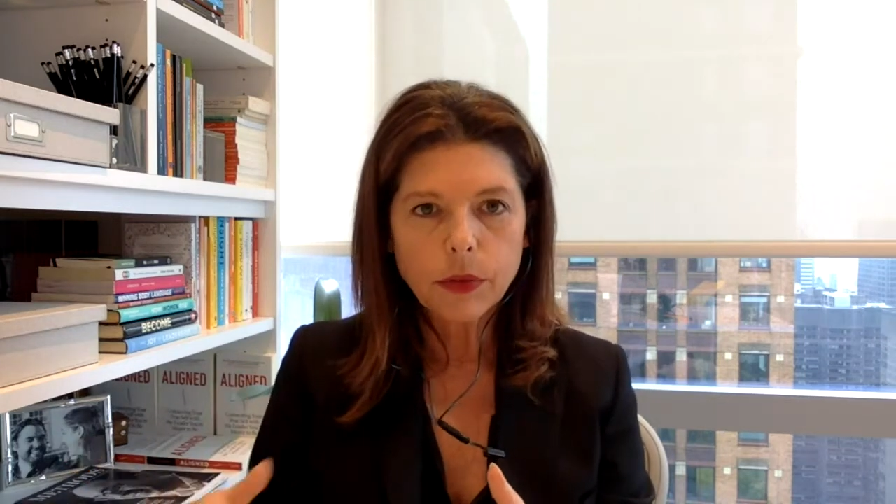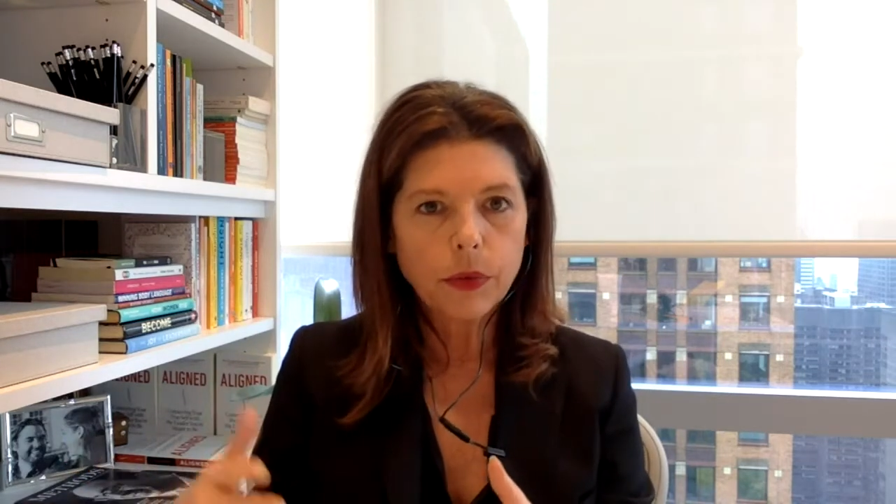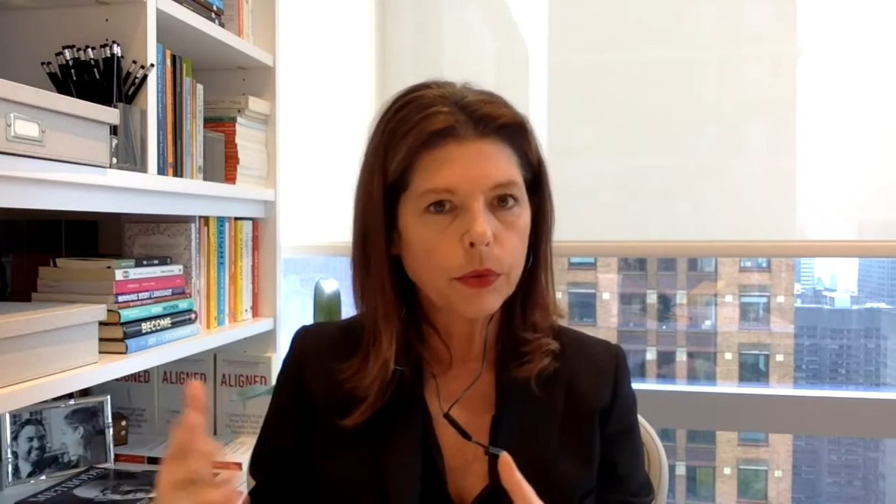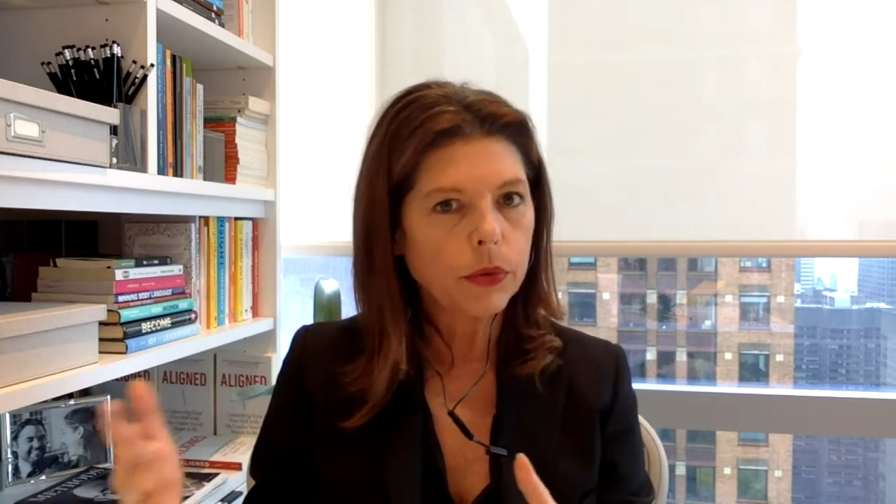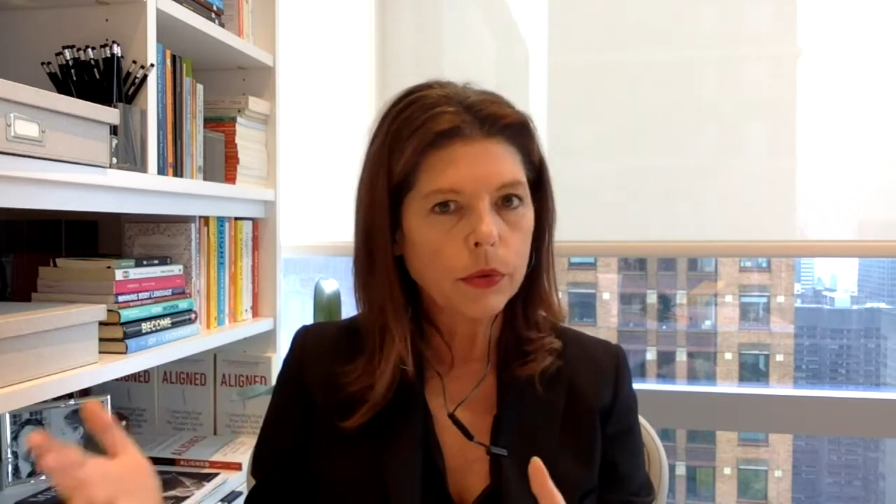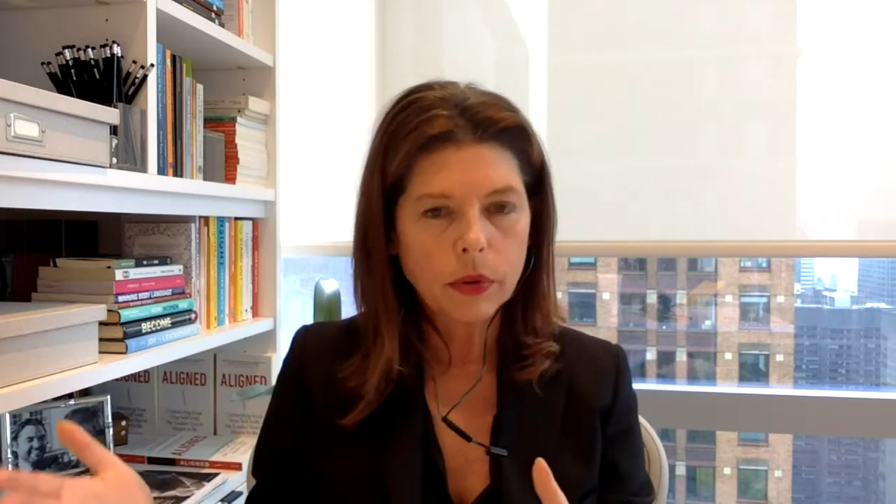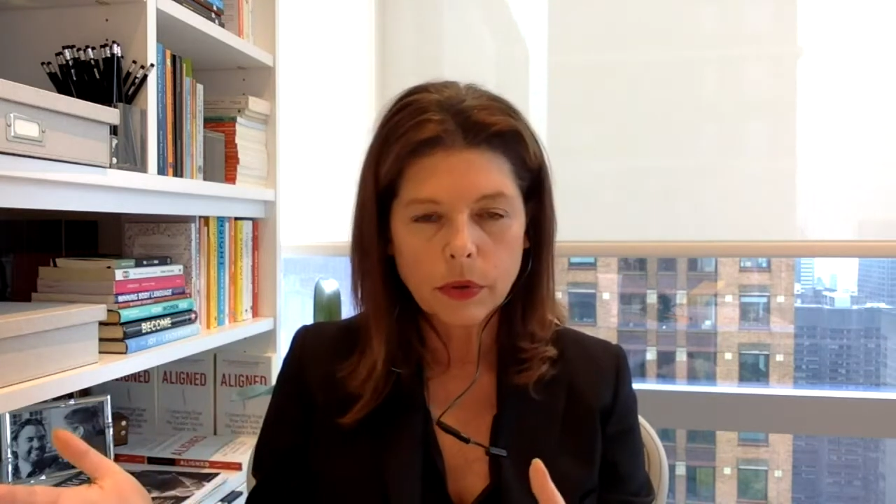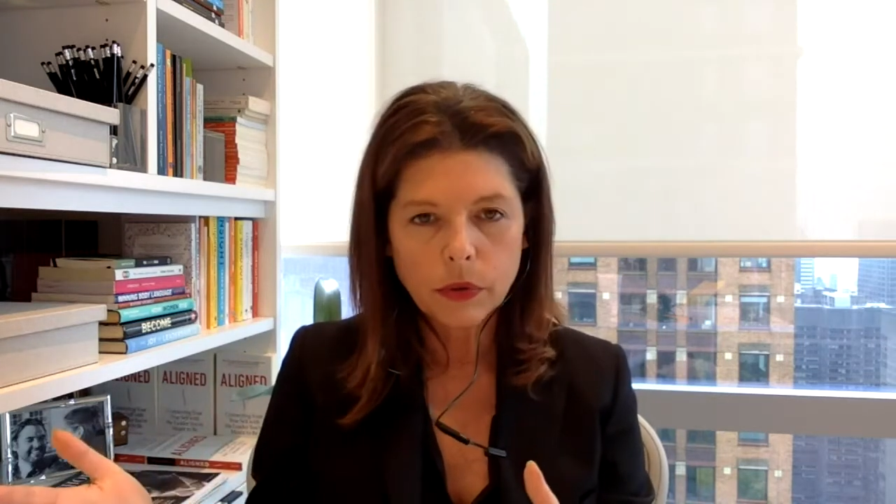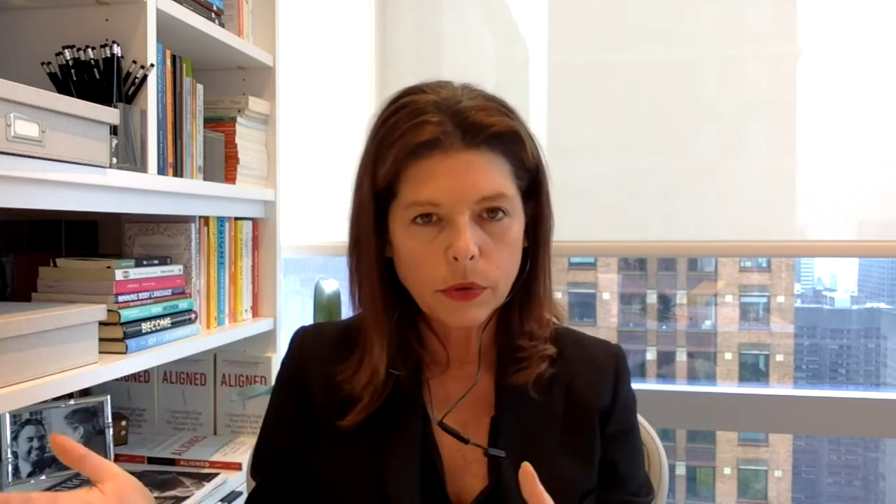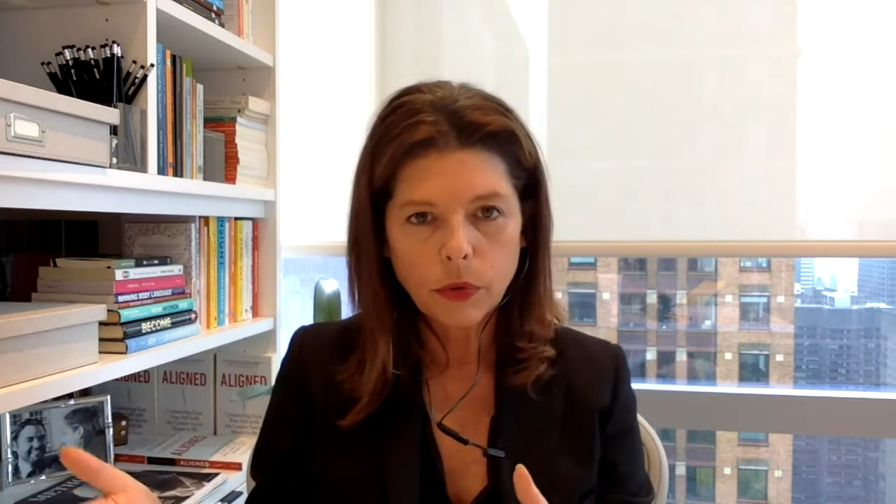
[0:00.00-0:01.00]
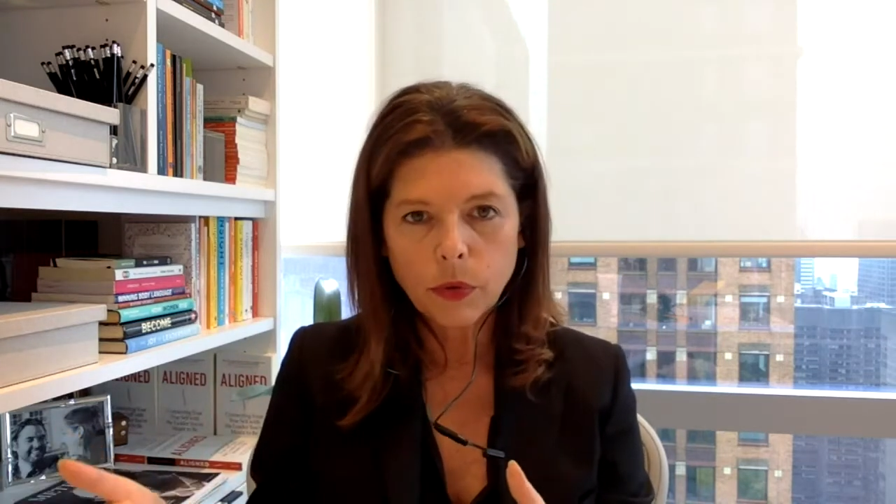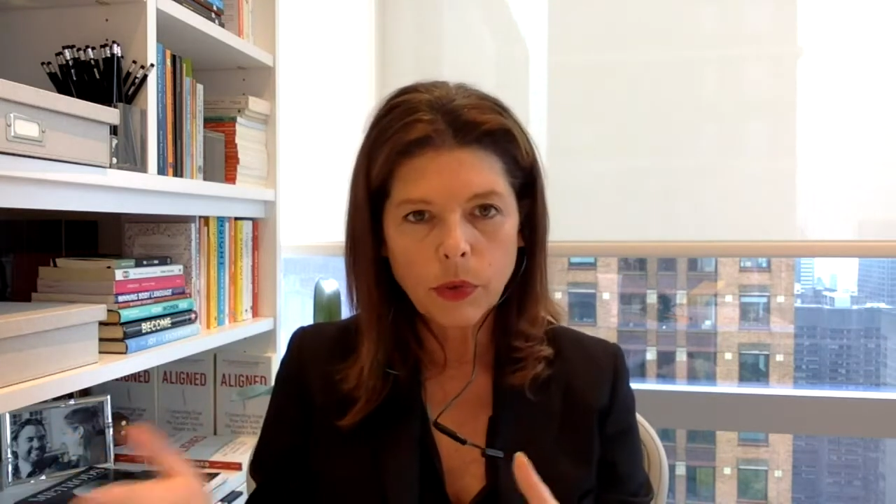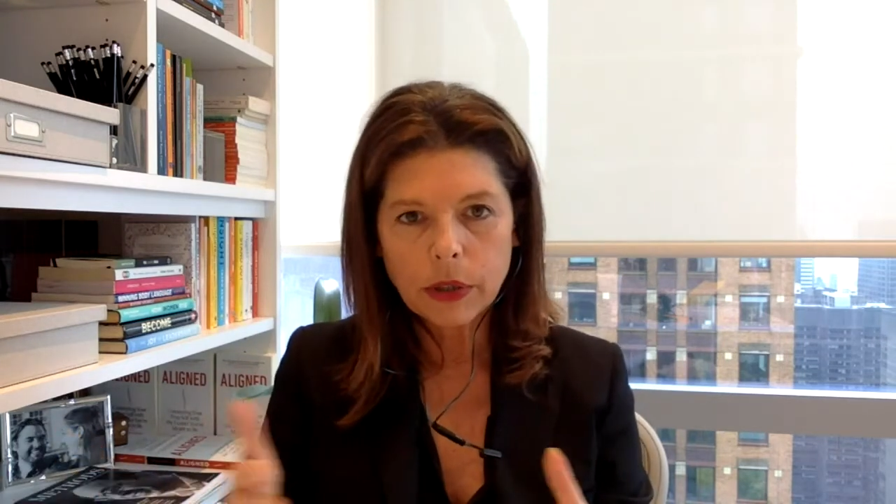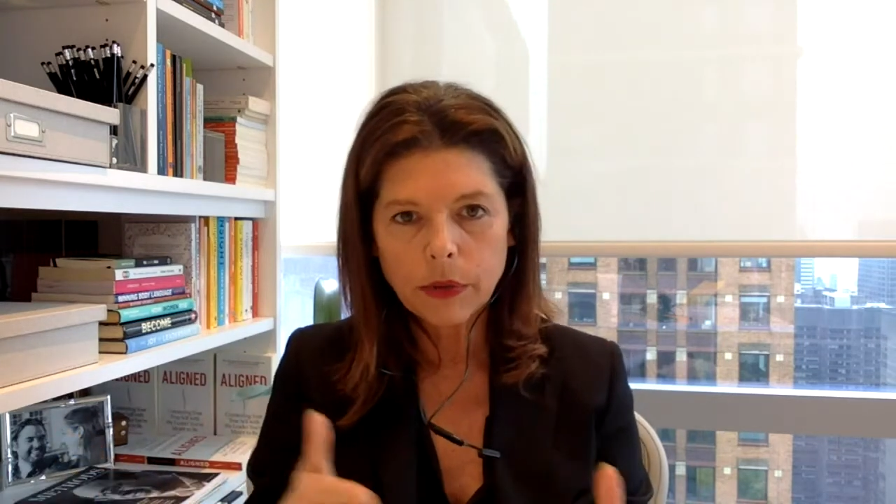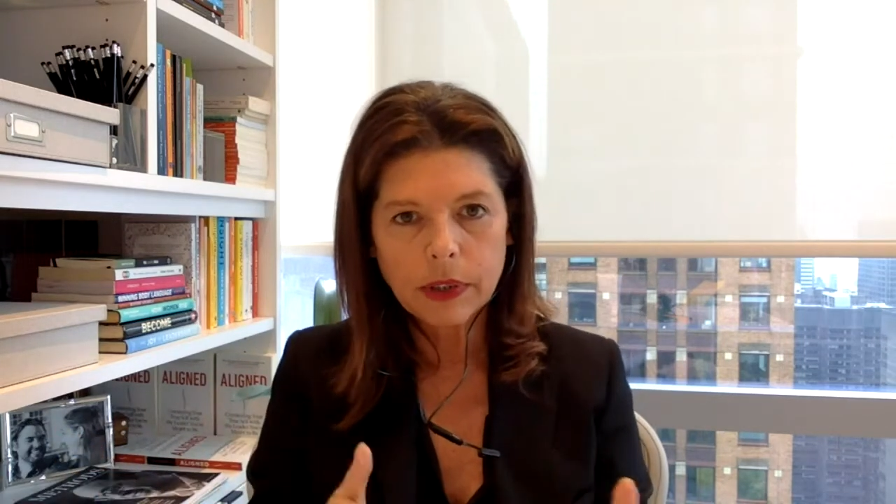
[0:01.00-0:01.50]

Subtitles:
to do what